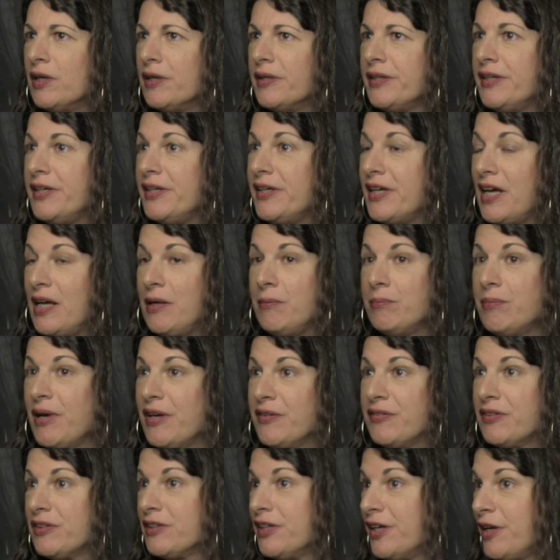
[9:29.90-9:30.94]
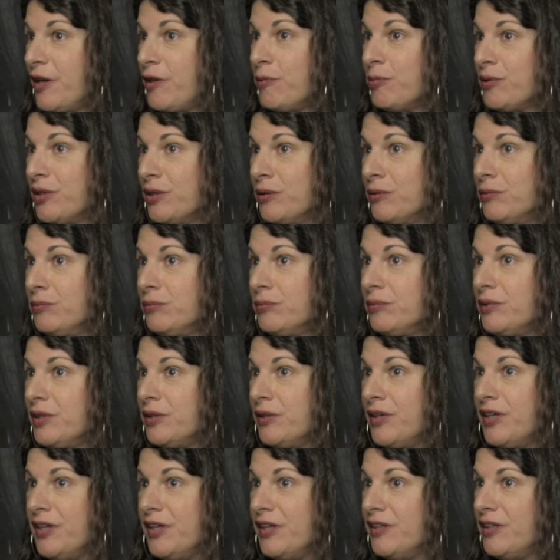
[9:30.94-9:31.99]
he came basically out of the blue. You
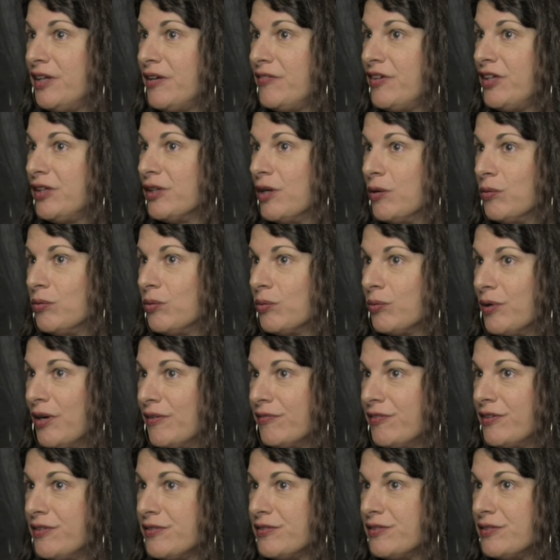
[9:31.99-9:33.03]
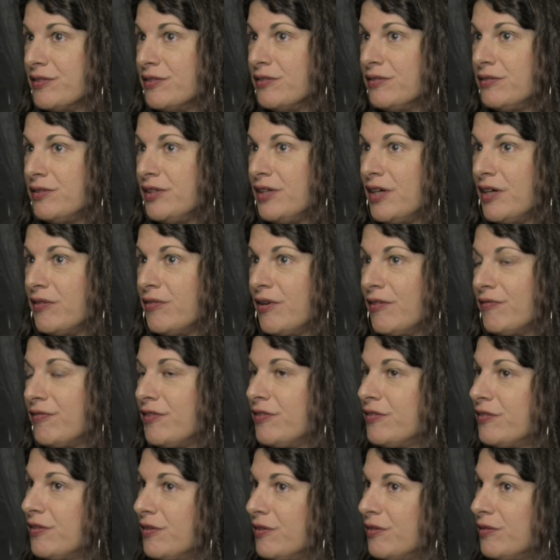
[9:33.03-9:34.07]
know, he didn't have any local references. He had
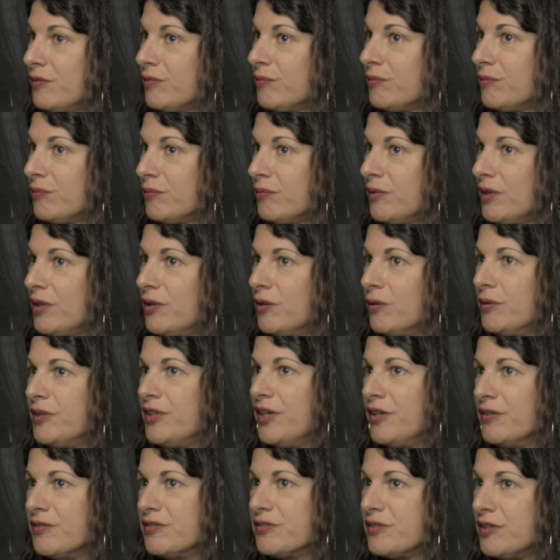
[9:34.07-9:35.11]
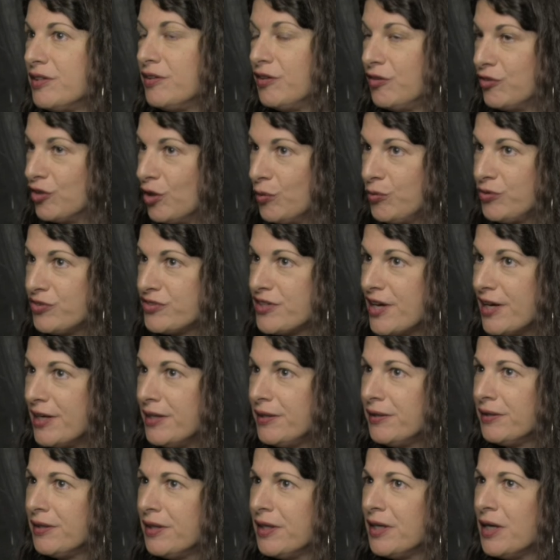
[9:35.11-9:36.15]
references, you know, in his own
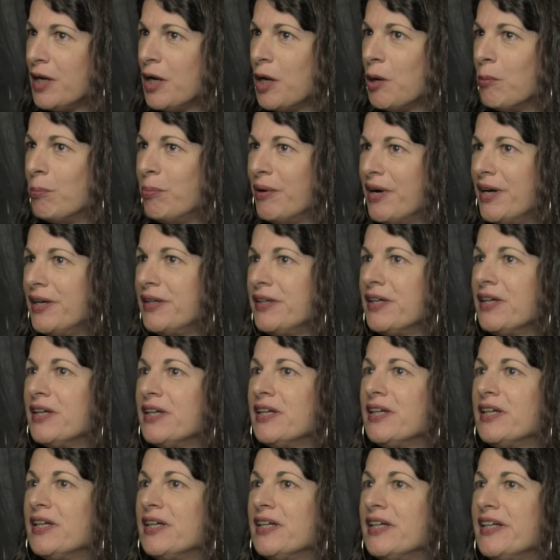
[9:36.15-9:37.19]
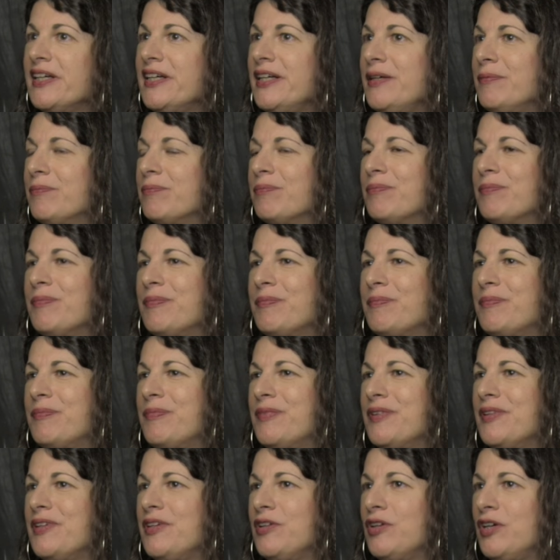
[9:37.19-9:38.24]
state, but he,
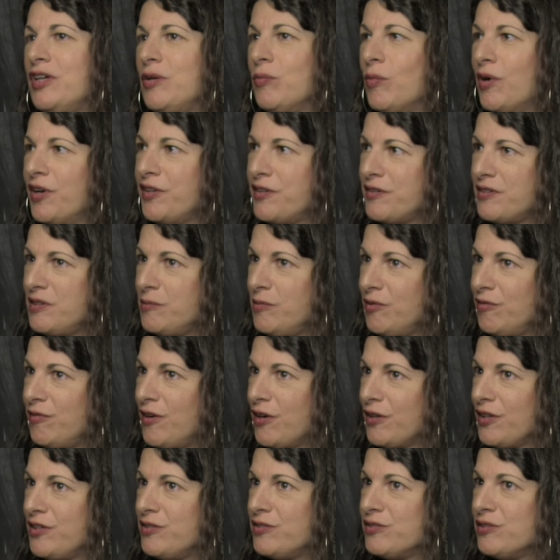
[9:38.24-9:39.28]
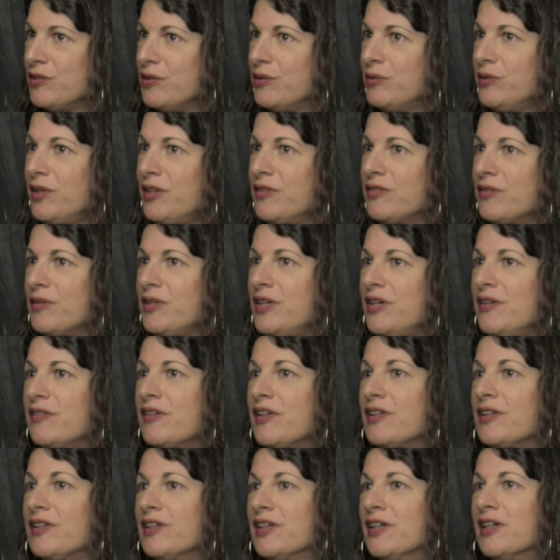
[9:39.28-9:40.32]
you know, he wanted to see me fairly soon, and so he
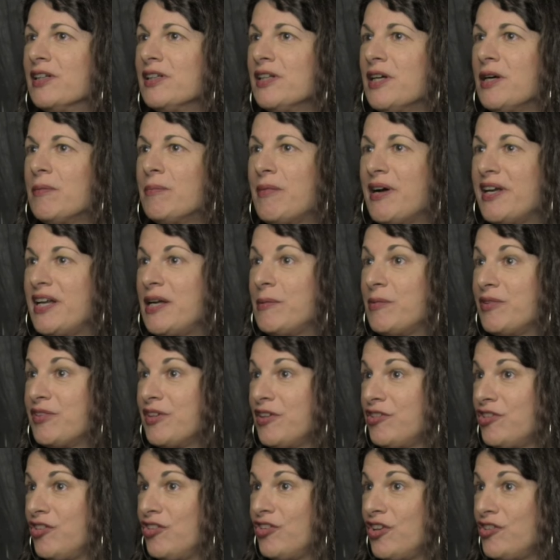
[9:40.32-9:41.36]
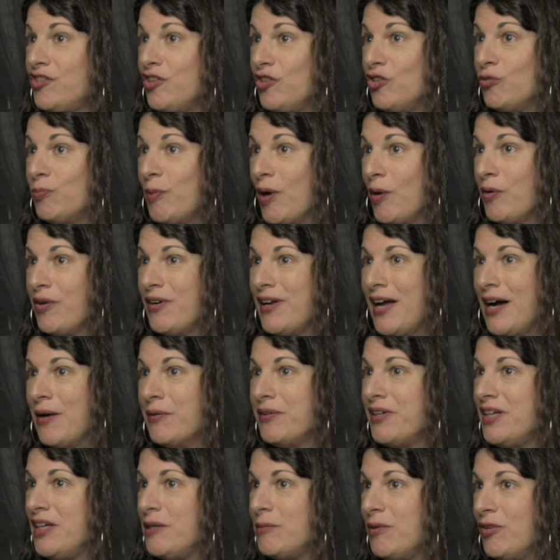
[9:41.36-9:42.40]
said, look, my name is such and such. He spelled it
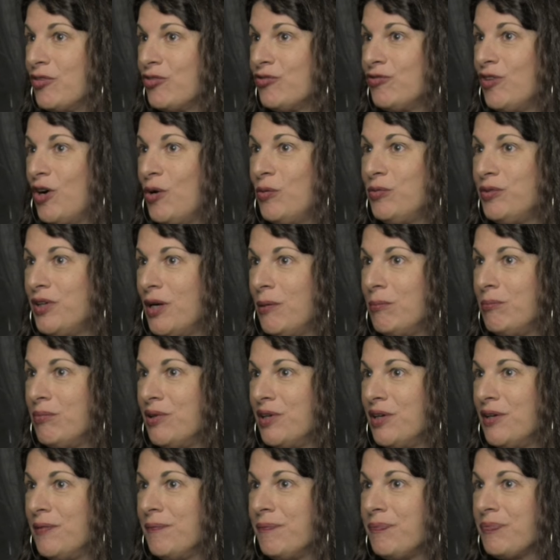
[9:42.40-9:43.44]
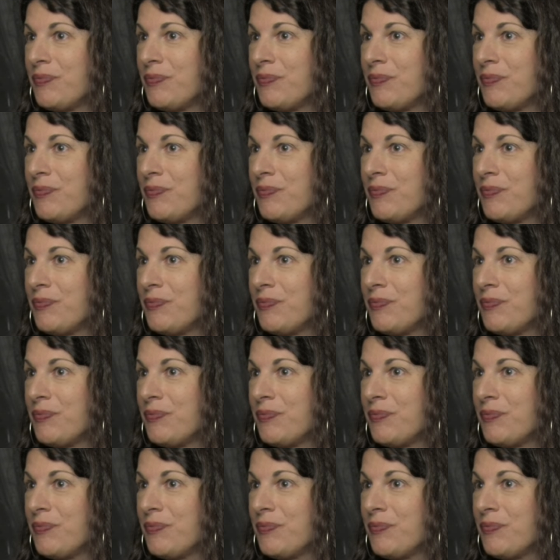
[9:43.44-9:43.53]
out. He gave me his phone number.